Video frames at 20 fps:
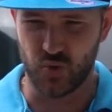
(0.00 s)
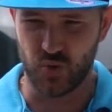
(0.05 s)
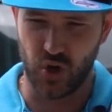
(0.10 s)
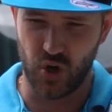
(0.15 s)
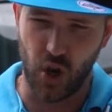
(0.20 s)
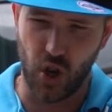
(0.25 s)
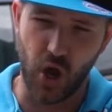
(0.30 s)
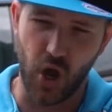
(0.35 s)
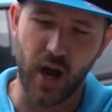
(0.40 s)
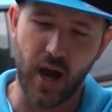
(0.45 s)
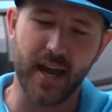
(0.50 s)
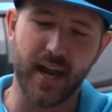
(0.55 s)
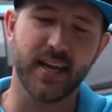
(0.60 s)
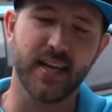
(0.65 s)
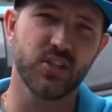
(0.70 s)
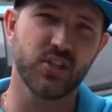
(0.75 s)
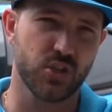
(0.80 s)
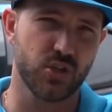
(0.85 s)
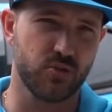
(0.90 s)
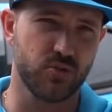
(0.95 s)

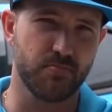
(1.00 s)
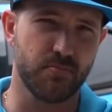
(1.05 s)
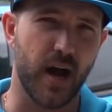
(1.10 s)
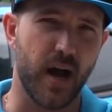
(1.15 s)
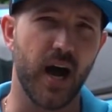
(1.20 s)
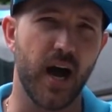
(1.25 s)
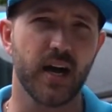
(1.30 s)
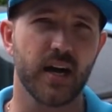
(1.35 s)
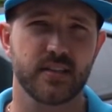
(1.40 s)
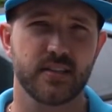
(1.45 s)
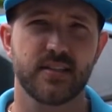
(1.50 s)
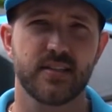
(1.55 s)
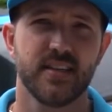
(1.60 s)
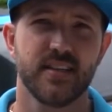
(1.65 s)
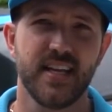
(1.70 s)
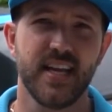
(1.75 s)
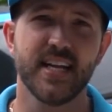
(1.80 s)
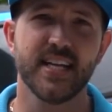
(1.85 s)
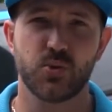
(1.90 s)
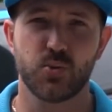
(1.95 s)
lines and marks,
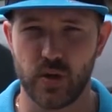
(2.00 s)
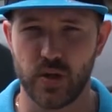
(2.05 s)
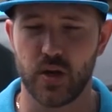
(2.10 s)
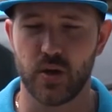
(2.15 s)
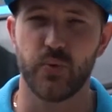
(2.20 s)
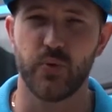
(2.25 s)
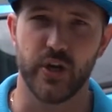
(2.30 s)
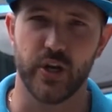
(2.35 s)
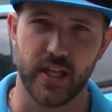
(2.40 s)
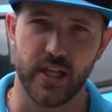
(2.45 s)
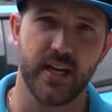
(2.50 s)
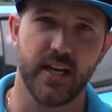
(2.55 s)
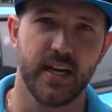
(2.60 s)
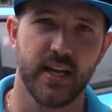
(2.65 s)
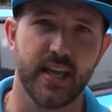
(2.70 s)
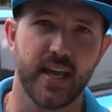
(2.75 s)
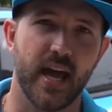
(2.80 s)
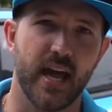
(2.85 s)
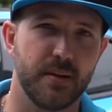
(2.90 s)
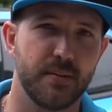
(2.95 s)
that's when you really need to
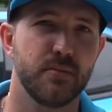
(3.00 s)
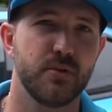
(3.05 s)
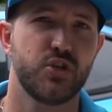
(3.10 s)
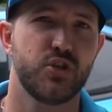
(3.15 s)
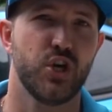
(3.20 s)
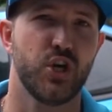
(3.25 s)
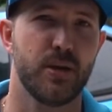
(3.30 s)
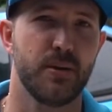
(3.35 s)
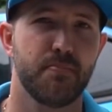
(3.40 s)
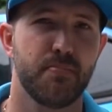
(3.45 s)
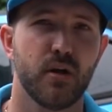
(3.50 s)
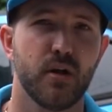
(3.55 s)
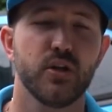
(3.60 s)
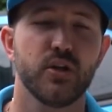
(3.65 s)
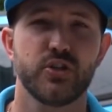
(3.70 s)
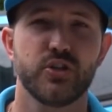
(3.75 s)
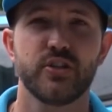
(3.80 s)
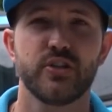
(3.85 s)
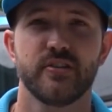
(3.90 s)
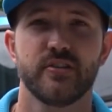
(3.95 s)
get it machine
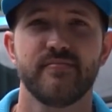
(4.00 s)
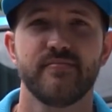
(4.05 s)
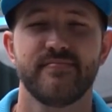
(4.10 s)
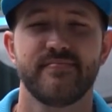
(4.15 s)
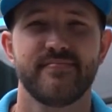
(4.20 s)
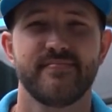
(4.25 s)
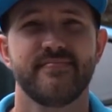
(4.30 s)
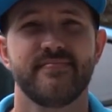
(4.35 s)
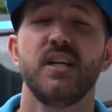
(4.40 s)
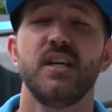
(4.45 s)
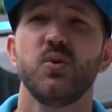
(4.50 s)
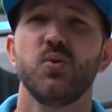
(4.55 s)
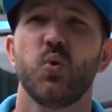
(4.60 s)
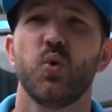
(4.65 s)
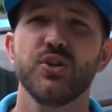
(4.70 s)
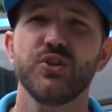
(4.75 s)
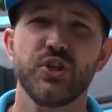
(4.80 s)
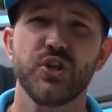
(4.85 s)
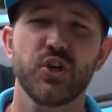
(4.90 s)
polished. What's a